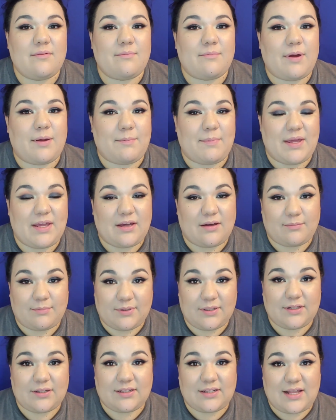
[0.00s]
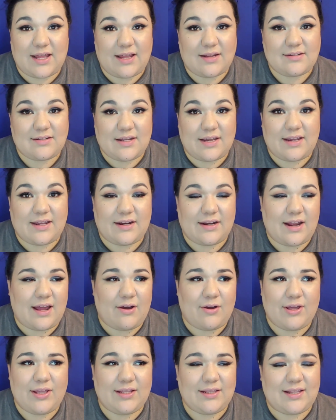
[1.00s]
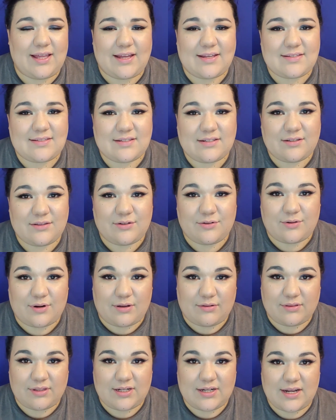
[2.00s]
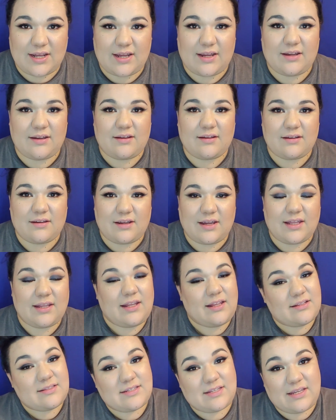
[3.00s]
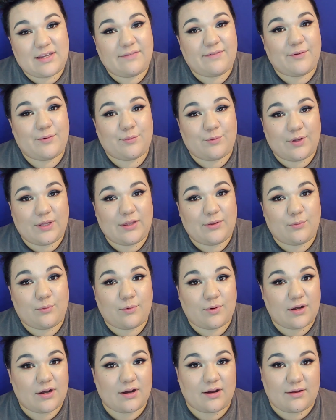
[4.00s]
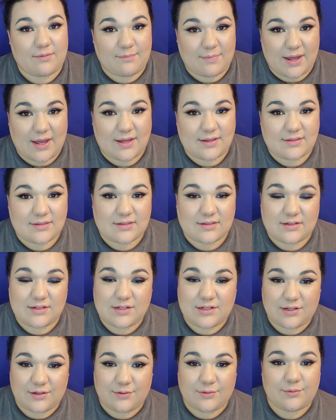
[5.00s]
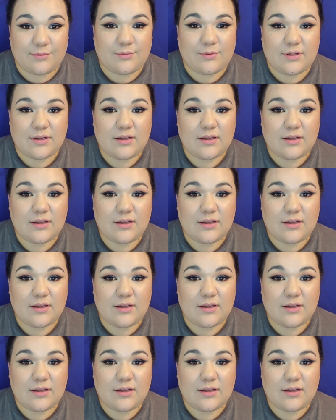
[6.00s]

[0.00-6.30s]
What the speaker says: my makeup looked that day and how it lasted throughout the day. And that's even with wearing a mask too.